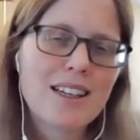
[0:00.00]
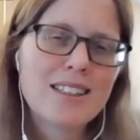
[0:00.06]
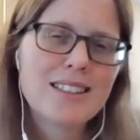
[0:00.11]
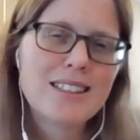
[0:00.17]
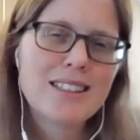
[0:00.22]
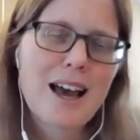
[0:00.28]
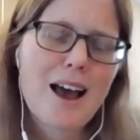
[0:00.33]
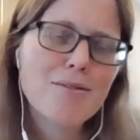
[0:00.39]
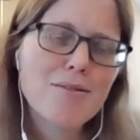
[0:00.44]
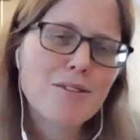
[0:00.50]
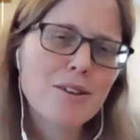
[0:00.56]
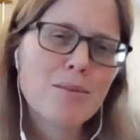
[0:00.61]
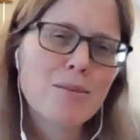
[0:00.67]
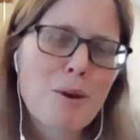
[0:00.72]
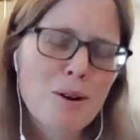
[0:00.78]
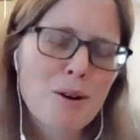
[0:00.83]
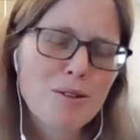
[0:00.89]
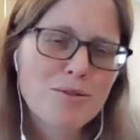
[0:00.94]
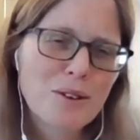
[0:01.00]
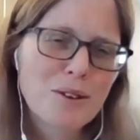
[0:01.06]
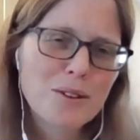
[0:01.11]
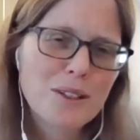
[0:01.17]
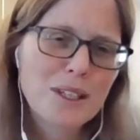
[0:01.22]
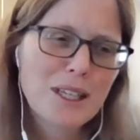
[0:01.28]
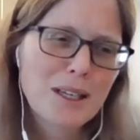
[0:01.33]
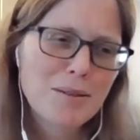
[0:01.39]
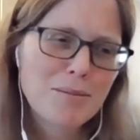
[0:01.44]
to ever more
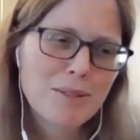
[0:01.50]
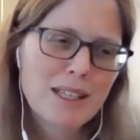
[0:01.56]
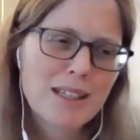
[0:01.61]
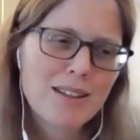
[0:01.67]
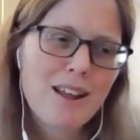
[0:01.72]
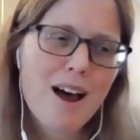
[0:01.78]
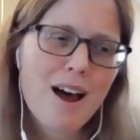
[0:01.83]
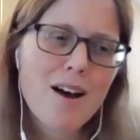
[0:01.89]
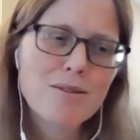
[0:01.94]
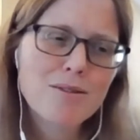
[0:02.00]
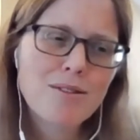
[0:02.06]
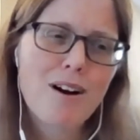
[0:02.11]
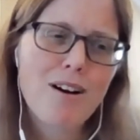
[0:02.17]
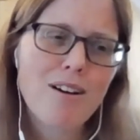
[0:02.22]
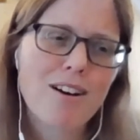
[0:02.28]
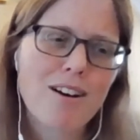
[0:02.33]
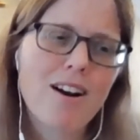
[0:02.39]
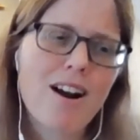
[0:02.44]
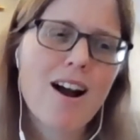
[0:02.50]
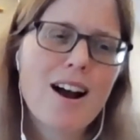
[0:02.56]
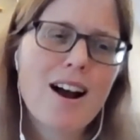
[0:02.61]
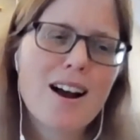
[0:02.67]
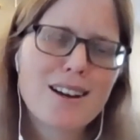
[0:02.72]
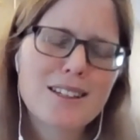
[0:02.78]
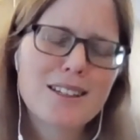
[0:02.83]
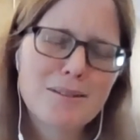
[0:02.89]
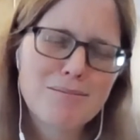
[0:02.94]
fully love our
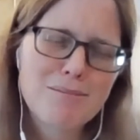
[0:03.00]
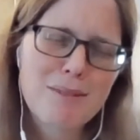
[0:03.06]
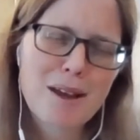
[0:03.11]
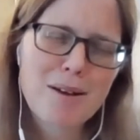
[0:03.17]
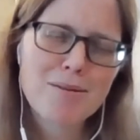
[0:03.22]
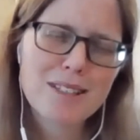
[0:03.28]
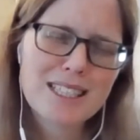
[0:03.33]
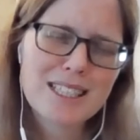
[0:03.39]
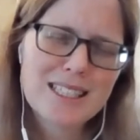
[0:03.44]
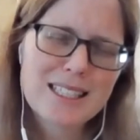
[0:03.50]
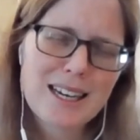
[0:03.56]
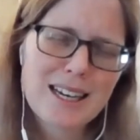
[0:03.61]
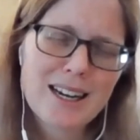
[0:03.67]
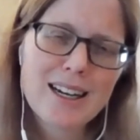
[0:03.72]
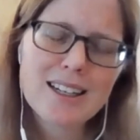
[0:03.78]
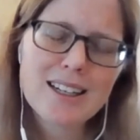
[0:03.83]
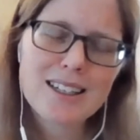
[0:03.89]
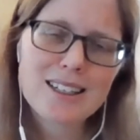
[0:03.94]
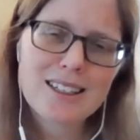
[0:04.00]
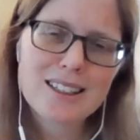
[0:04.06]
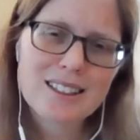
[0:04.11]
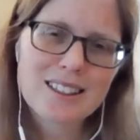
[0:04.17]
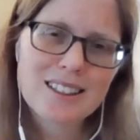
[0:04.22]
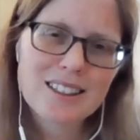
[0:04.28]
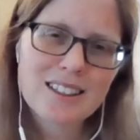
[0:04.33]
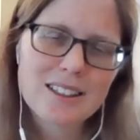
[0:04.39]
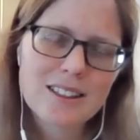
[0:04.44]
God. May we
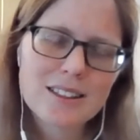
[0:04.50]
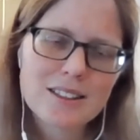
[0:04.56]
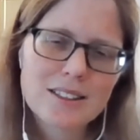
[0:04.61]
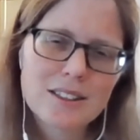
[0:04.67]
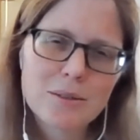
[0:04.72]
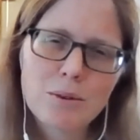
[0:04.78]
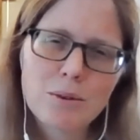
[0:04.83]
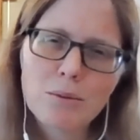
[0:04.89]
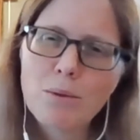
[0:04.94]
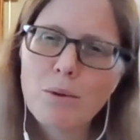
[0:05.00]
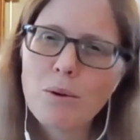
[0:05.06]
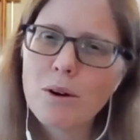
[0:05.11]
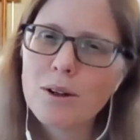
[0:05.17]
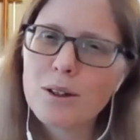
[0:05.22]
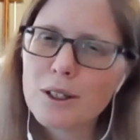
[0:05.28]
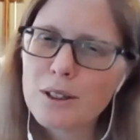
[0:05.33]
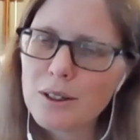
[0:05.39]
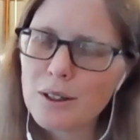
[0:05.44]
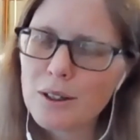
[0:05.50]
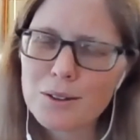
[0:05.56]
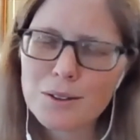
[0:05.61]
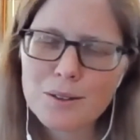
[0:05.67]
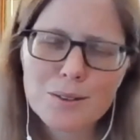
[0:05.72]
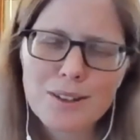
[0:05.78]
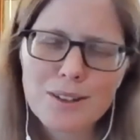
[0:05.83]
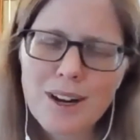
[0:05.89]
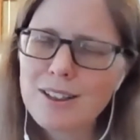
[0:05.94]
dare to be born
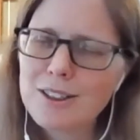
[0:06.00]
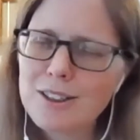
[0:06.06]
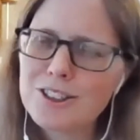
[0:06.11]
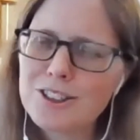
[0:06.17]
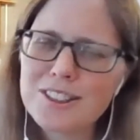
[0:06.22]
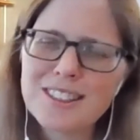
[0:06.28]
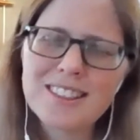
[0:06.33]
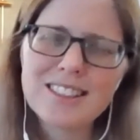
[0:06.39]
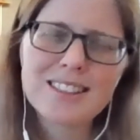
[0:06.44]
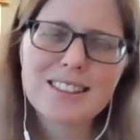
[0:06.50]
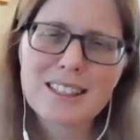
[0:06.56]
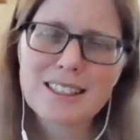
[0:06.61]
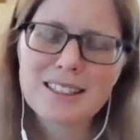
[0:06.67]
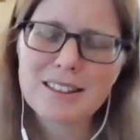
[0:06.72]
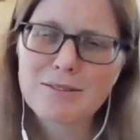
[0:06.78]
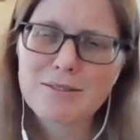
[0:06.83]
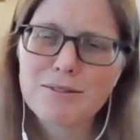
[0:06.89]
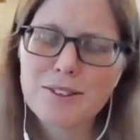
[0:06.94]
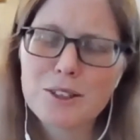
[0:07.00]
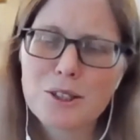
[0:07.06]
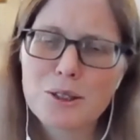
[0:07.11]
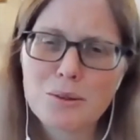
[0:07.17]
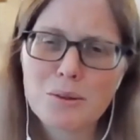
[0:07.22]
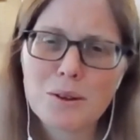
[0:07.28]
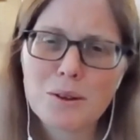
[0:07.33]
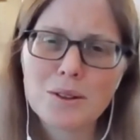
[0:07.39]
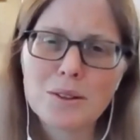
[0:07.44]
anew, not just as
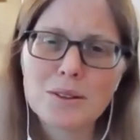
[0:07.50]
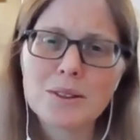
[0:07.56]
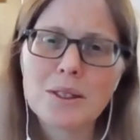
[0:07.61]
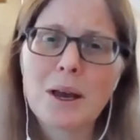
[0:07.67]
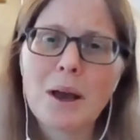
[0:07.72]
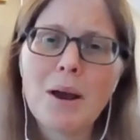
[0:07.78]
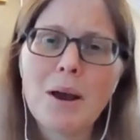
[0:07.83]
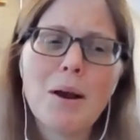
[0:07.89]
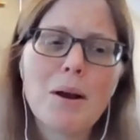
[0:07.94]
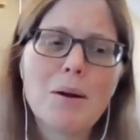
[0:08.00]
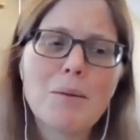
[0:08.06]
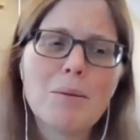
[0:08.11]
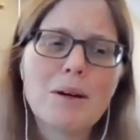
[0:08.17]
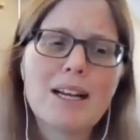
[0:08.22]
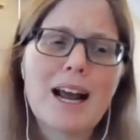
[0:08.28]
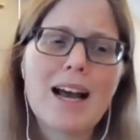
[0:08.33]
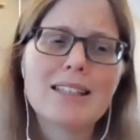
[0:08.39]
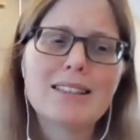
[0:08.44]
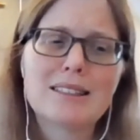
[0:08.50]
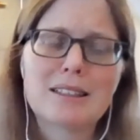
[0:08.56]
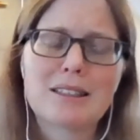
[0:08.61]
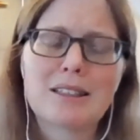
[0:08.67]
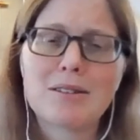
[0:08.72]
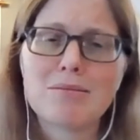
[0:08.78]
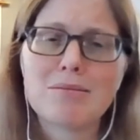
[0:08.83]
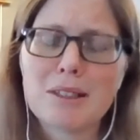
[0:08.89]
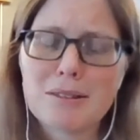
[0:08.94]
individuals, but as a
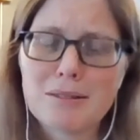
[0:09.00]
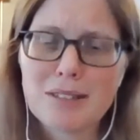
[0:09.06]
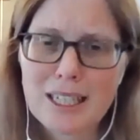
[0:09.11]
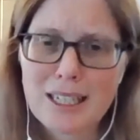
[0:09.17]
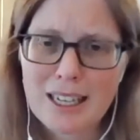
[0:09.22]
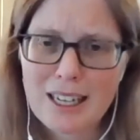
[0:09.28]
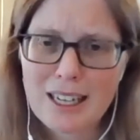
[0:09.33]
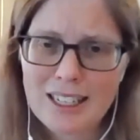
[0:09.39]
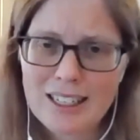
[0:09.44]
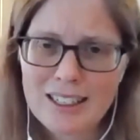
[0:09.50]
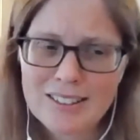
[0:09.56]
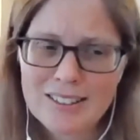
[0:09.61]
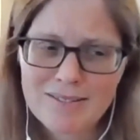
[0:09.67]
community.